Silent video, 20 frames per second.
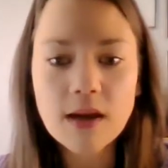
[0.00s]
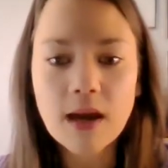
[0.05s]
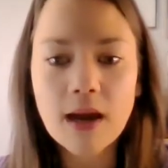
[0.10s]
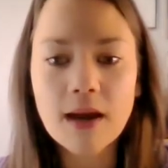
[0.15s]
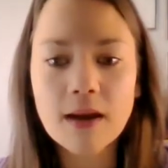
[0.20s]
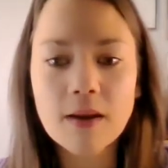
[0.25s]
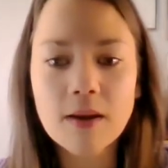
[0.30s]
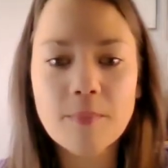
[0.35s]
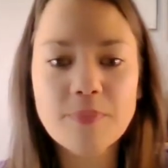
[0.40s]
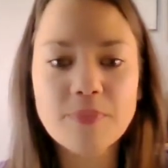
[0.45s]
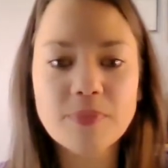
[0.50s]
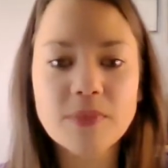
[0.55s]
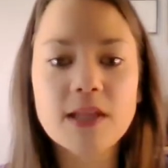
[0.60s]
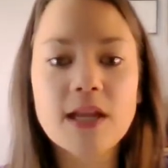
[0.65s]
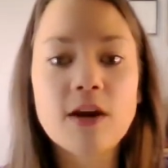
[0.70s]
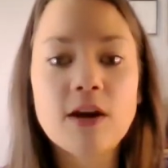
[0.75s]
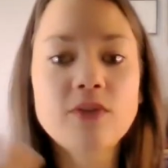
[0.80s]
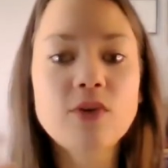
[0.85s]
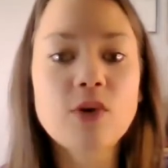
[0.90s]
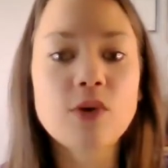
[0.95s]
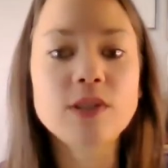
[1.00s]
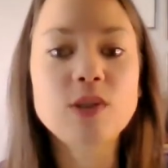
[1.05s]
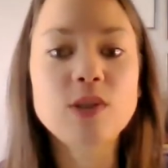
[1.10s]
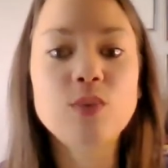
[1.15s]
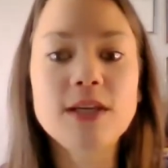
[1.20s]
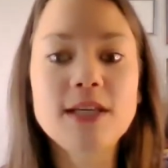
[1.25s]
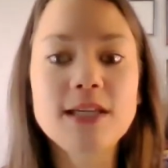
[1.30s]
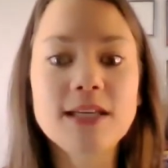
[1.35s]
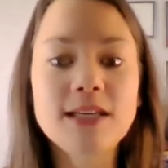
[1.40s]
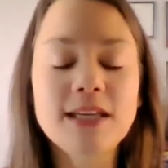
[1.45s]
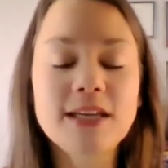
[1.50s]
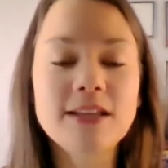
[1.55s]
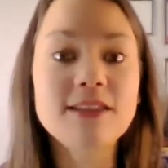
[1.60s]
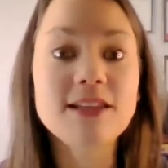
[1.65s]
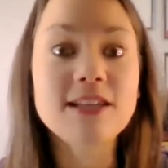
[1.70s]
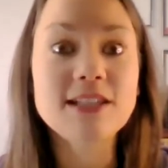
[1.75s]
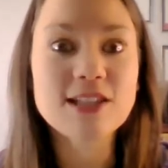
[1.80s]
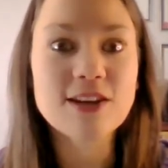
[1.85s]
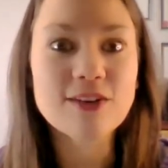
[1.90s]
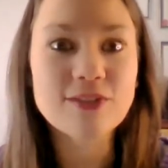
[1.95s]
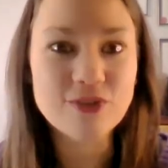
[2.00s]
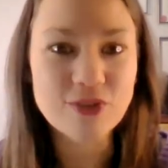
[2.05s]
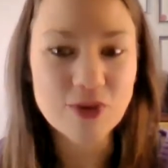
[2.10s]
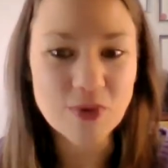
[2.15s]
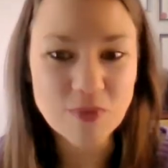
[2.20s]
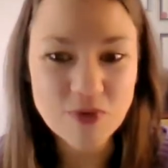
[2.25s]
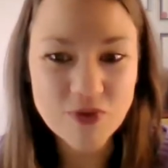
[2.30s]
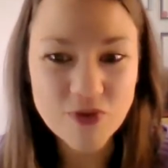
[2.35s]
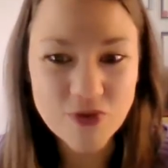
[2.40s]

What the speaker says: Now, of course, we can get these from